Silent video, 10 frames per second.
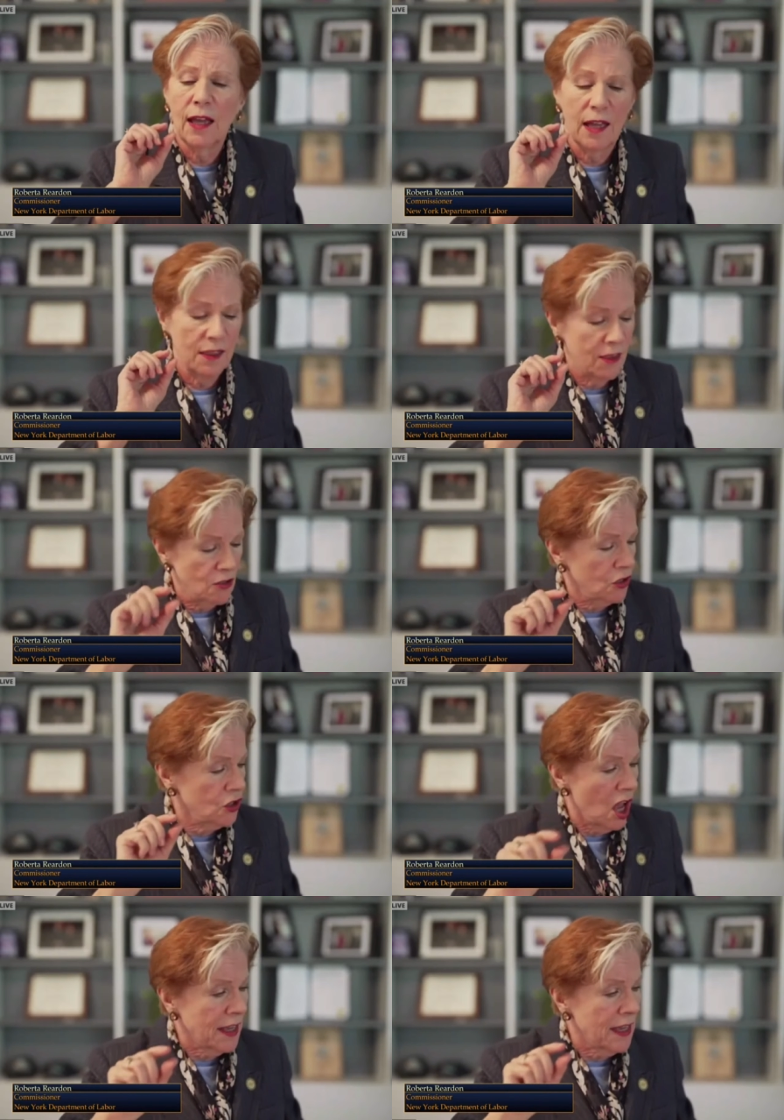there's a
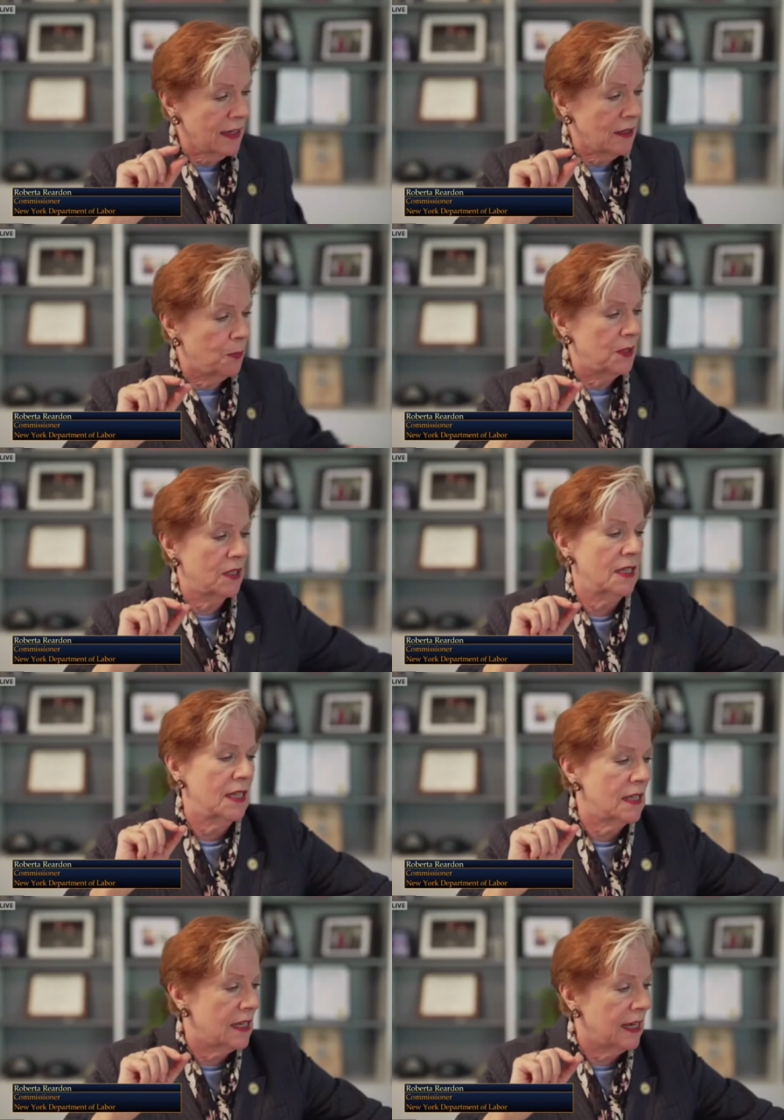shocking
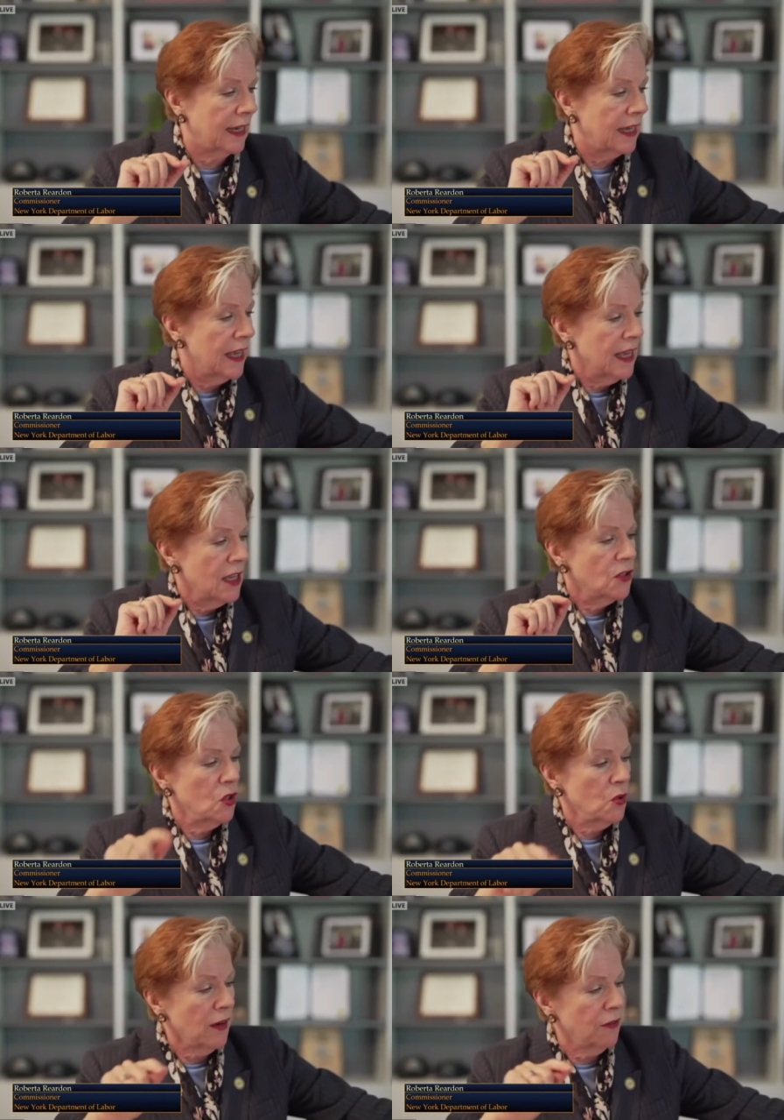statistic
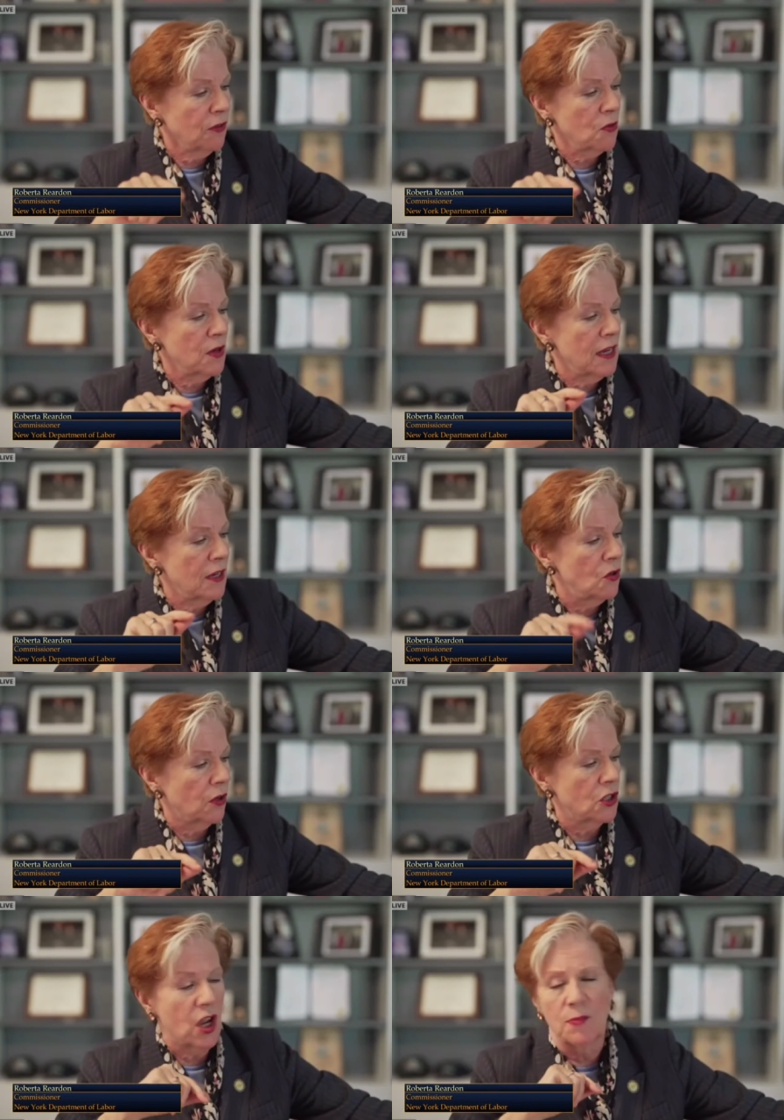two out of three New
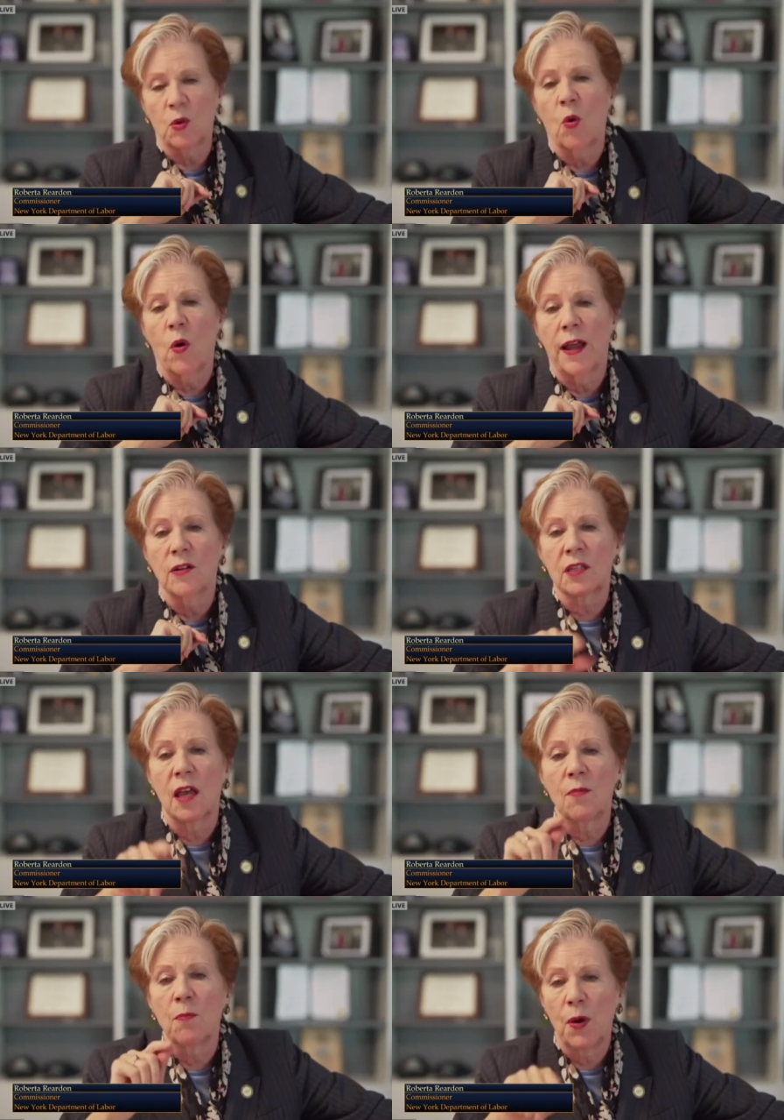York jobs require
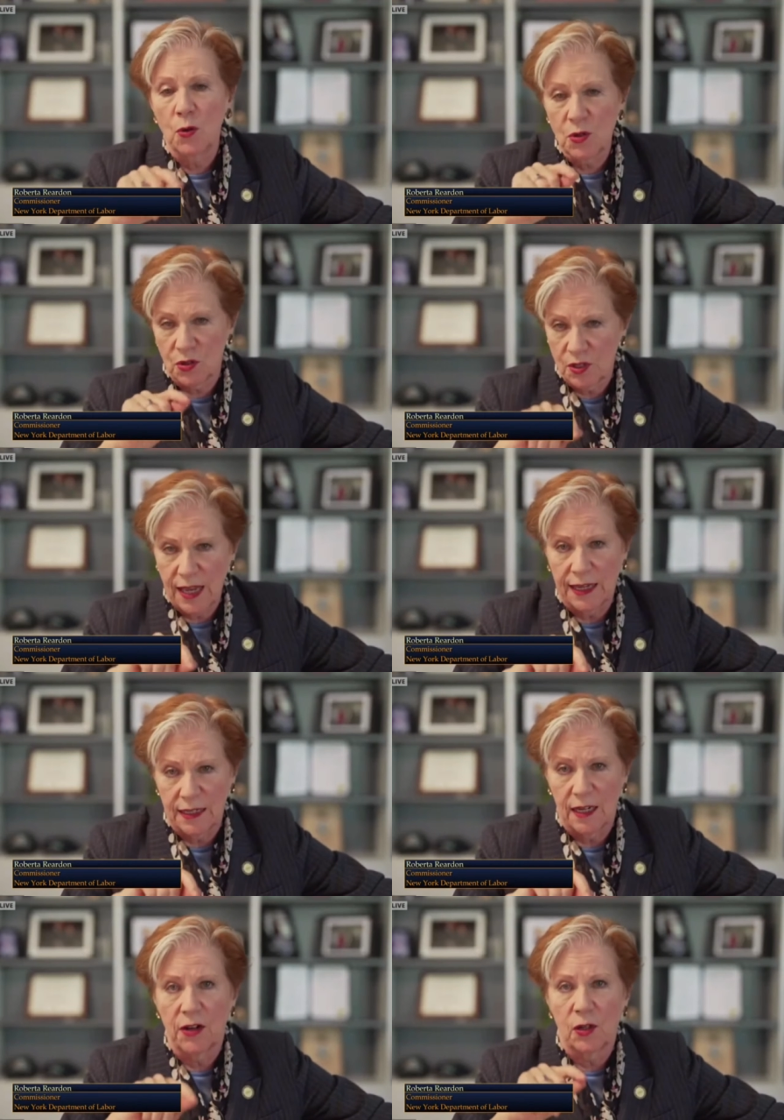some post
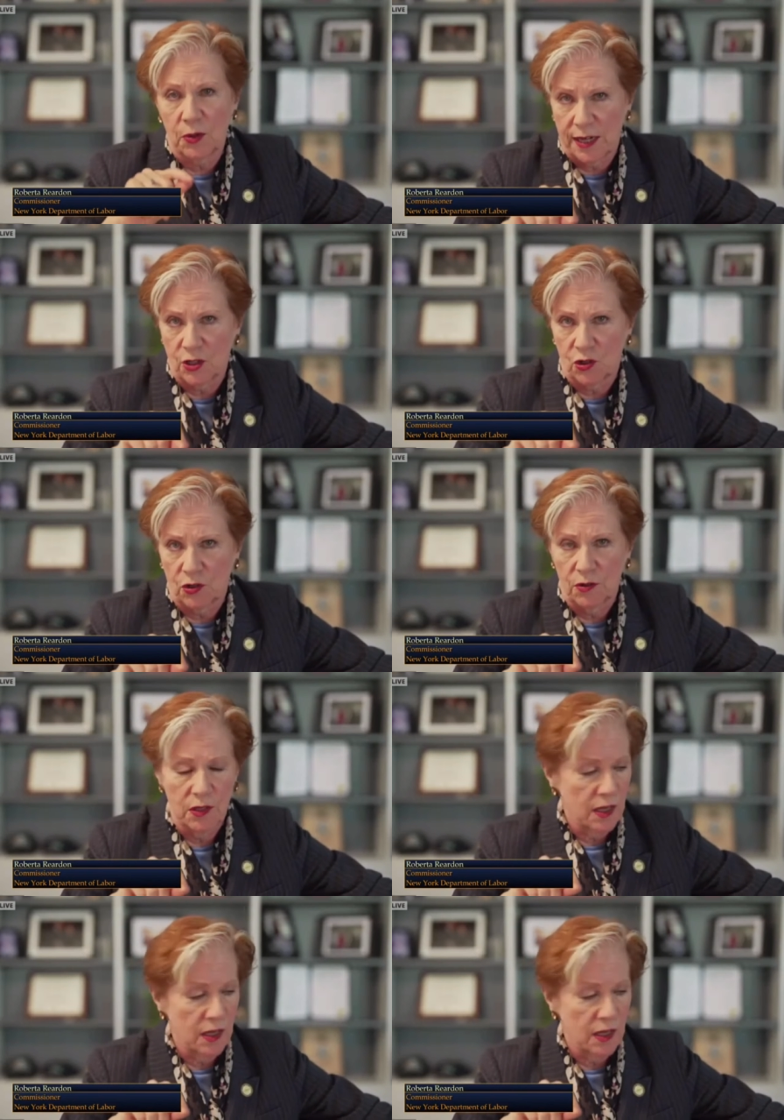secondary credential.